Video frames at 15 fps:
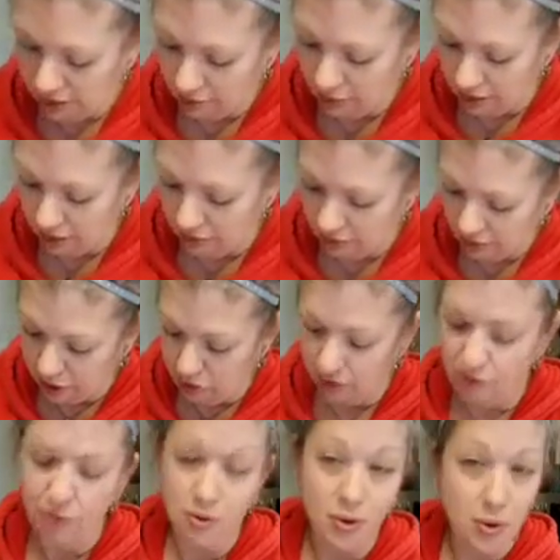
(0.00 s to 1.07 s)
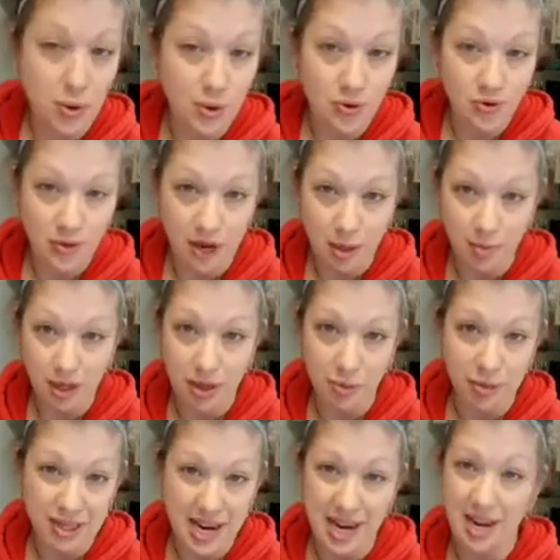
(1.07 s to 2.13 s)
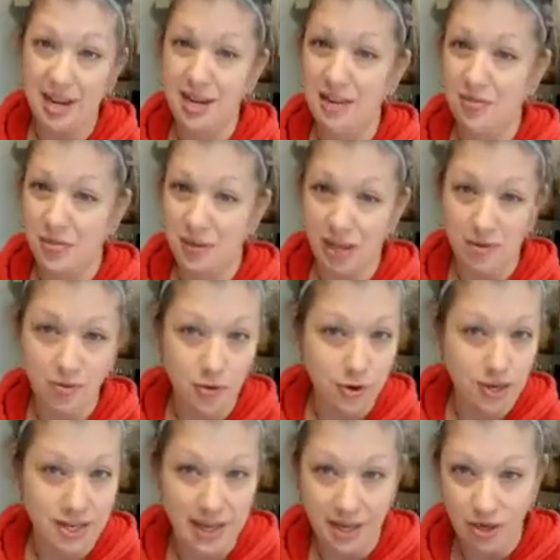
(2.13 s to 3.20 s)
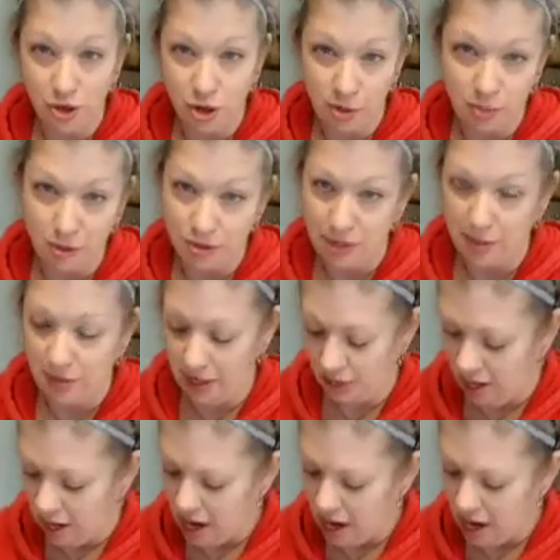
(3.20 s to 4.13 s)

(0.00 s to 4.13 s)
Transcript: But if I'm doing it for the whole family and we're taking it like for a day trip or something,